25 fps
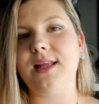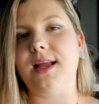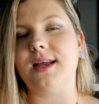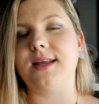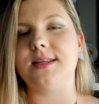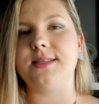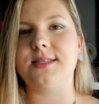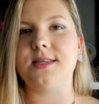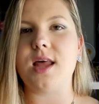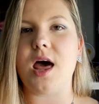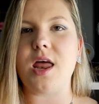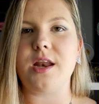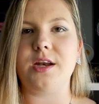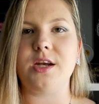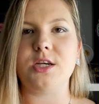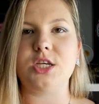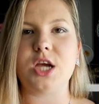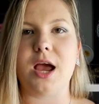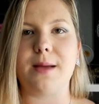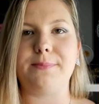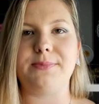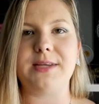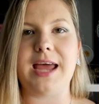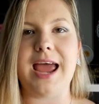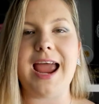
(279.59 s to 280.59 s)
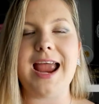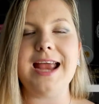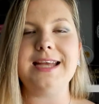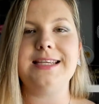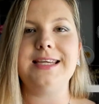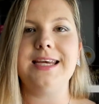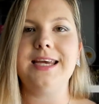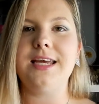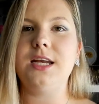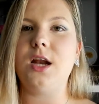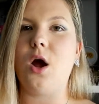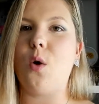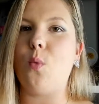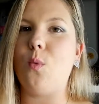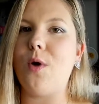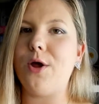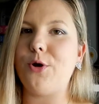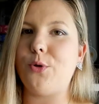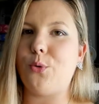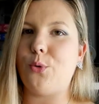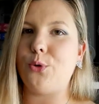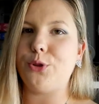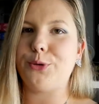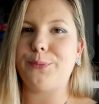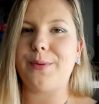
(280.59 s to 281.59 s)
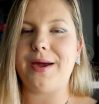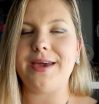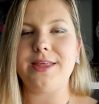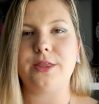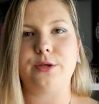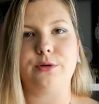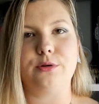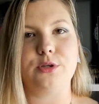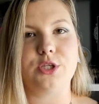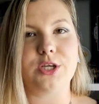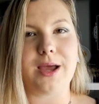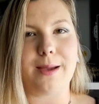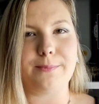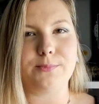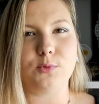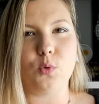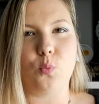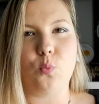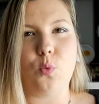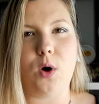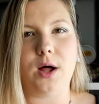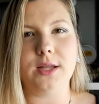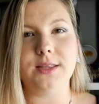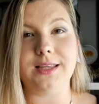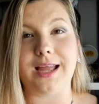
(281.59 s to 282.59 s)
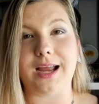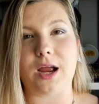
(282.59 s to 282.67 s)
Like it started at chapter 18 and went all the way through chapter 1.